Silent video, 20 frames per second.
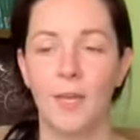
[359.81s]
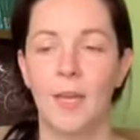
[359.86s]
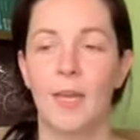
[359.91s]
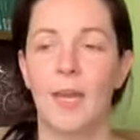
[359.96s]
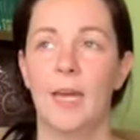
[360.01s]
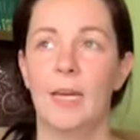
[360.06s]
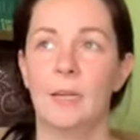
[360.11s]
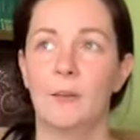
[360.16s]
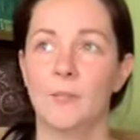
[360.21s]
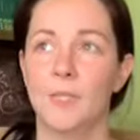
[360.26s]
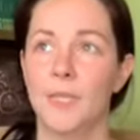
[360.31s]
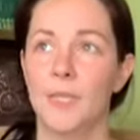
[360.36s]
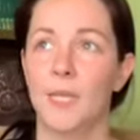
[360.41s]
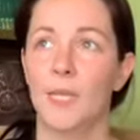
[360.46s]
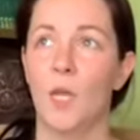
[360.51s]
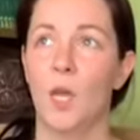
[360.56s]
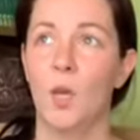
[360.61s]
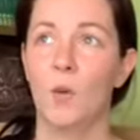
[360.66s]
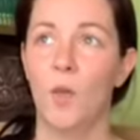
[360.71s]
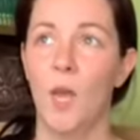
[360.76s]
And I was
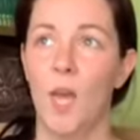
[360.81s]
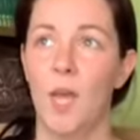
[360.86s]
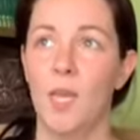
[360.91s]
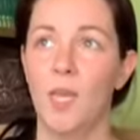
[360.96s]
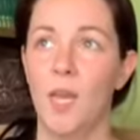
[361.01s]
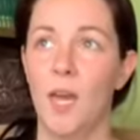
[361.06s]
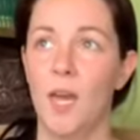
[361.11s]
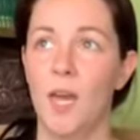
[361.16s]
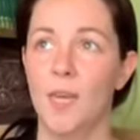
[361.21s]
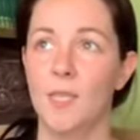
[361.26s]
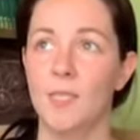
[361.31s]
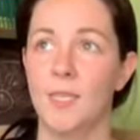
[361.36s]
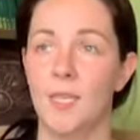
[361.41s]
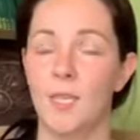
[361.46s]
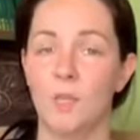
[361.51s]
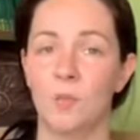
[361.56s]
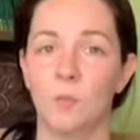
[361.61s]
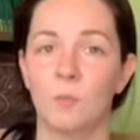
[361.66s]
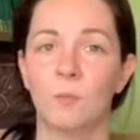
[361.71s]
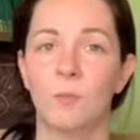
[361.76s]
like, okay, yeah, I see
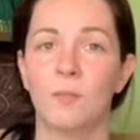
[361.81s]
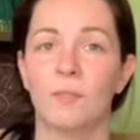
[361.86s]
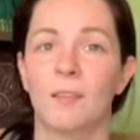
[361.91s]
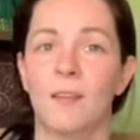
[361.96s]
you.